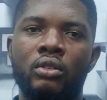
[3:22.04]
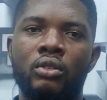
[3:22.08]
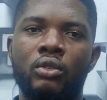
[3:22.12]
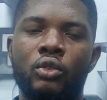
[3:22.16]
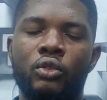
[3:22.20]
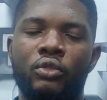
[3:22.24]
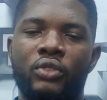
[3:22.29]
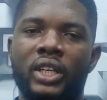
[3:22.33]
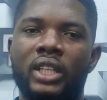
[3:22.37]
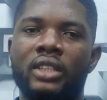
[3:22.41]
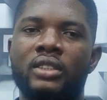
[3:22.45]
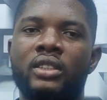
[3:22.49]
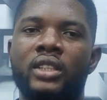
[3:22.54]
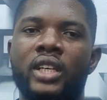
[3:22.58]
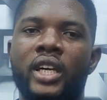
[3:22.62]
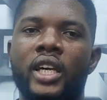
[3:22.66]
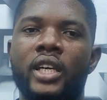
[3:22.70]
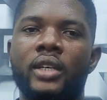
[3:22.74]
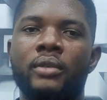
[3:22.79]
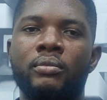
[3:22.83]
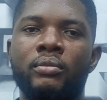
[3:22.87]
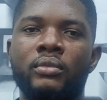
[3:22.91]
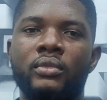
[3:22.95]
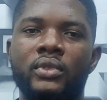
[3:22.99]
over
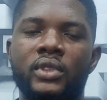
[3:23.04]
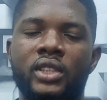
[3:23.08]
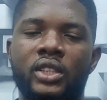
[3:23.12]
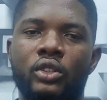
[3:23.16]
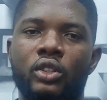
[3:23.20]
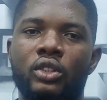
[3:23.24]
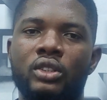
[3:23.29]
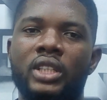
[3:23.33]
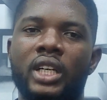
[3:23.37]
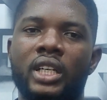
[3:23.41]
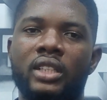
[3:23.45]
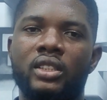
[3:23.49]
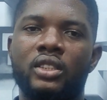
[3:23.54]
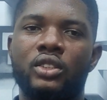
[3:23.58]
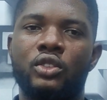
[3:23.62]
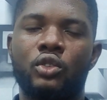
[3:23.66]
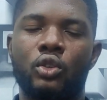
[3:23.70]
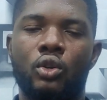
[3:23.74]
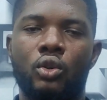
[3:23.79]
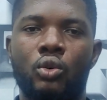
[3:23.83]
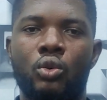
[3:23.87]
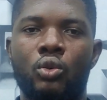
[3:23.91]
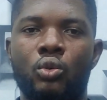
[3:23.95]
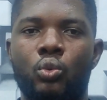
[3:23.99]
time, the
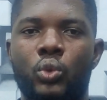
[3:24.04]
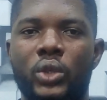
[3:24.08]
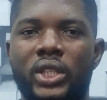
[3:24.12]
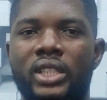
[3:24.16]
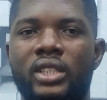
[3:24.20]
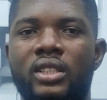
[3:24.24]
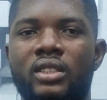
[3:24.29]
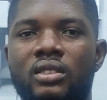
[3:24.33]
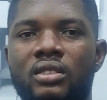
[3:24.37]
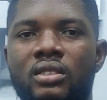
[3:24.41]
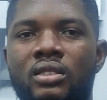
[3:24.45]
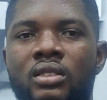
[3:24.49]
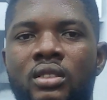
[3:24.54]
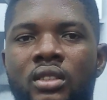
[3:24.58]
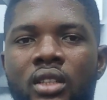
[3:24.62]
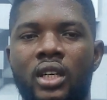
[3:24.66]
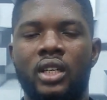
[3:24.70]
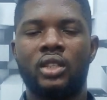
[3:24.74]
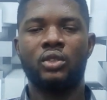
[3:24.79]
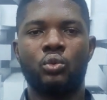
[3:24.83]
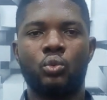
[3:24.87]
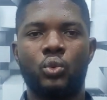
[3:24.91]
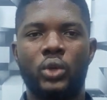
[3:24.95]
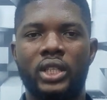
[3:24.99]
alternator weakens,
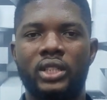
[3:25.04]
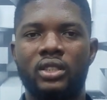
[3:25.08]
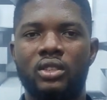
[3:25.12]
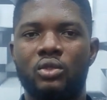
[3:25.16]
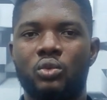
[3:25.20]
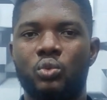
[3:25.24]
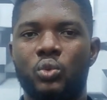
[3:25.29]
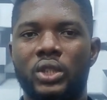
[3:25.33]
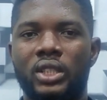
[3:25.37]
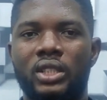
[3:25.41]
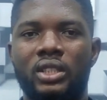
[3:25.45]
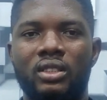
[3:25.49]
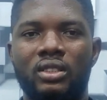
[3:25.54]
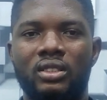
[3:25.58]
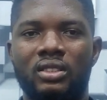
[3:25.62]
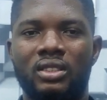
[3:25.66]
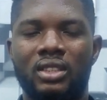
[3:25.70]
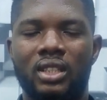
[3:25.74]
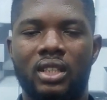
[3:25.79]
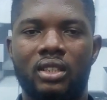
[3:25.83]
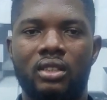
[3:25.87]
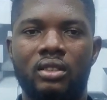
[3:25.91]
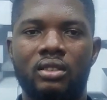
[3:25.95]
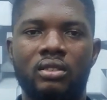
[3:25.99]
and when it weakens
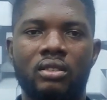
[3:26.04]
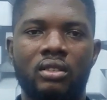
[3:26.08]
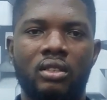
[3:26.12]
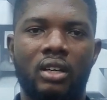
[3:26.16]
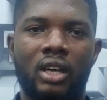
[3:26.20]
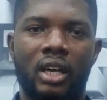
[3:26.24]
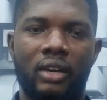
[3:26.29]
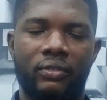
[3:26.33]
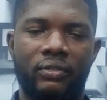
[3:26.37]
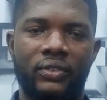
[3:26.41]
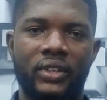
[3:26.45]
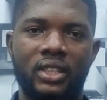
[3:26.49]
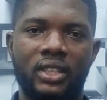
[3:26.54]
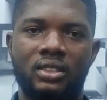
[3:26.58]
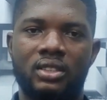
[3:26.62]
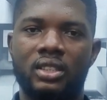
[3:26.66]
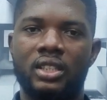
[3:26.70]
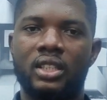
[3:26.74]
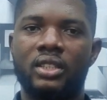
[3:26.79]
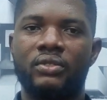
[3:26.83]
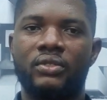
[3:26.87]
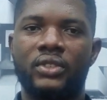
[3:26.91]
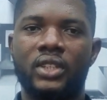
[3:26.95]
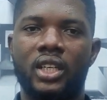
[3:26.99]
and affects
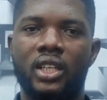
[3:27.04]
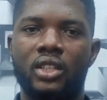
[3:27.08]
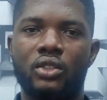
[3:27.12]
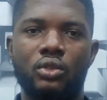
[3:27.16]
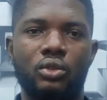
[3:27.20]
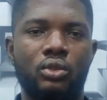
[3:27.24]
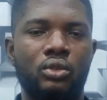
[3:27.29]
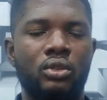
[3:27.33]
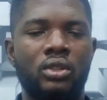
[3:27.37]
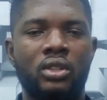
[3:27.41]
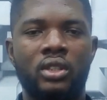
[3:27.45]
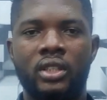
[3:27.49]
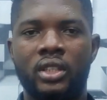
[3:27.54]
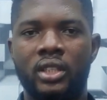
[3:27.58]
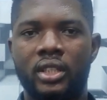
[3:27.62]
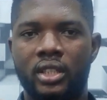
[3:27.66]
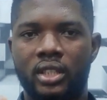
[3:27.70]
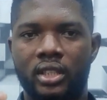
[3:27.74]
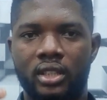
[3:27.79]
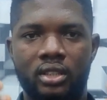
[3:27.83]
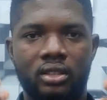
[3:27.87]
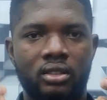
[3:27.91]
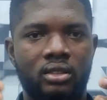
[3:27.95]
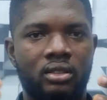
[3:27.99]
the AVRO,
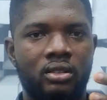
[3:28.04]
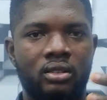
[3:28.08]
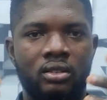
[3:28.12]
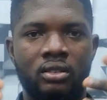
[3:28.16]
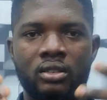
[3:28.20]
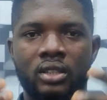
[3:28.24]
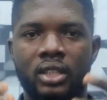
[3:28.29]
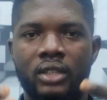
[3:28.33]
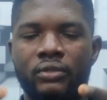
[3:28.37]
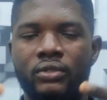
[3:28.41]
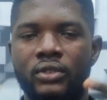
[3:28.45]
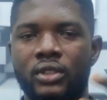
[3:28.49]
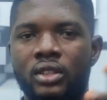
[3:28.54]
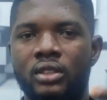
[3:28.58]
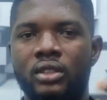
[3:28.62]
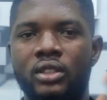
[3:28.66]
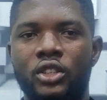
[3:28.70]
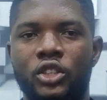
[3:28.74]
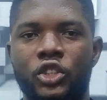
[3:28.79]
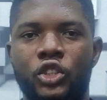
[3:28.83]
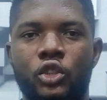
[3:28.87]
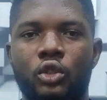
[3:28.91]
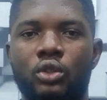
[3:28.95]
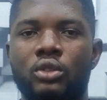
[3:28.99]
it definitely
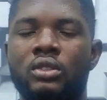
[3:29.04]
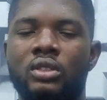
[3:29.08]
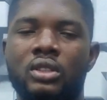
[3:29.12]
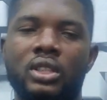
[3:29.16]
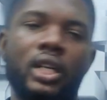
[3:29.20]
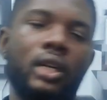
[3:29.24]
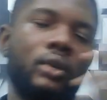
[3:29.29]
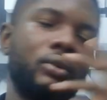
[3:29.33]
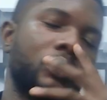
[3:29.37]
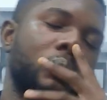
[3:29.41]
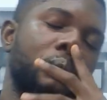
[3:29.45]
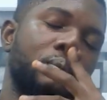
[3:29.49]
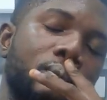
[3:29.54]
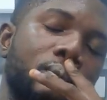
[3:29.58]
shuts down.